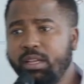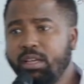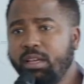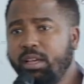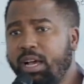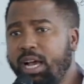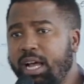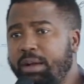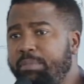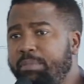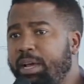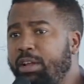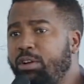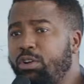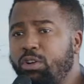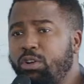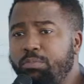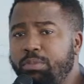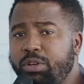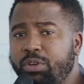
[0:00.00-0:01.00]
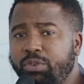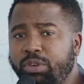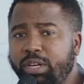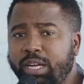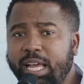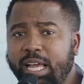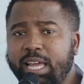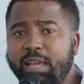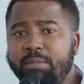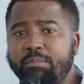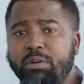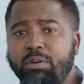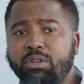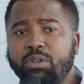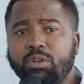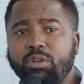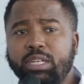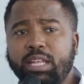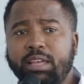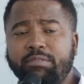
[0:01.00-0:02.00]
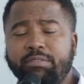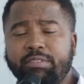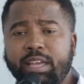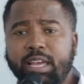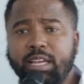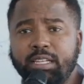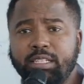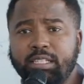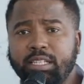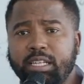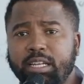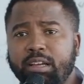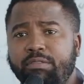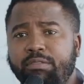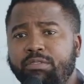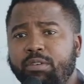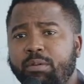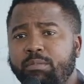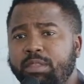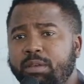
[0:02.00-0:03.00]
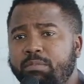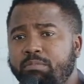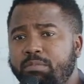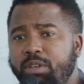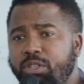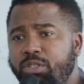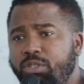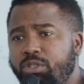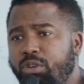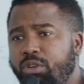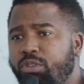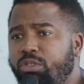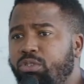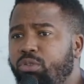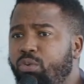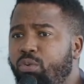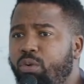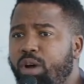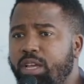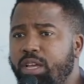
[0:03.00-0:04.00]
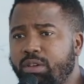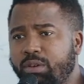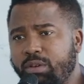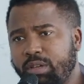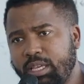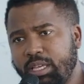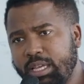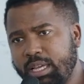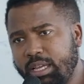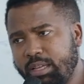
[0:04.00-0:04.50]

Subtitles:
And by not being reliable, you're deviating from the mission to why you're here.